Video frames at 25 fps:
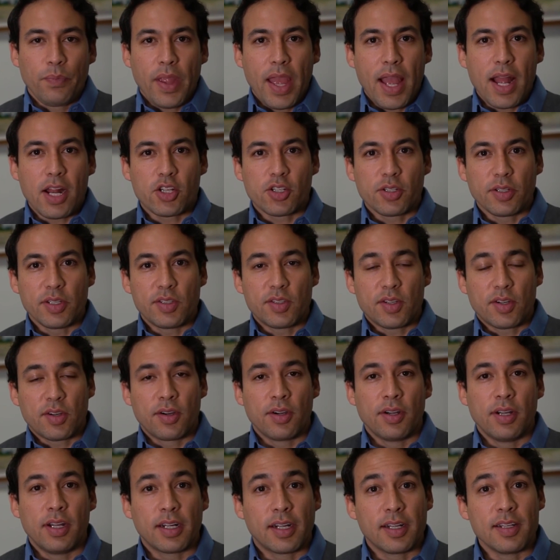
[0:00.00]
actually
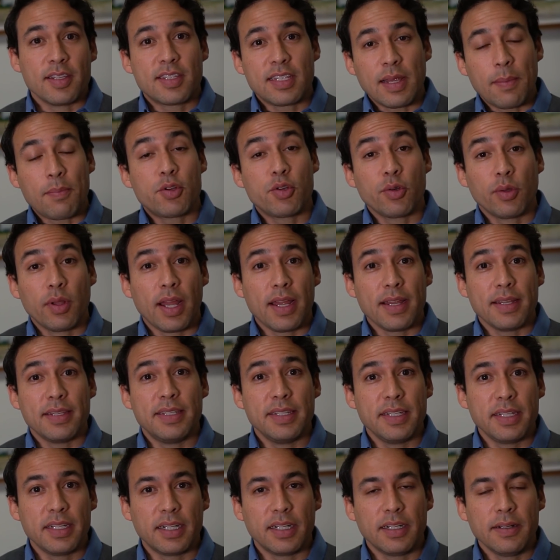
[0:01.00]
turn a conceptual
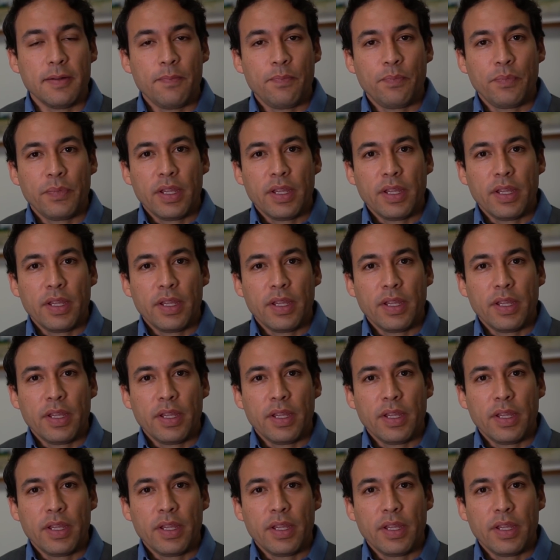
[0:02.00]
idea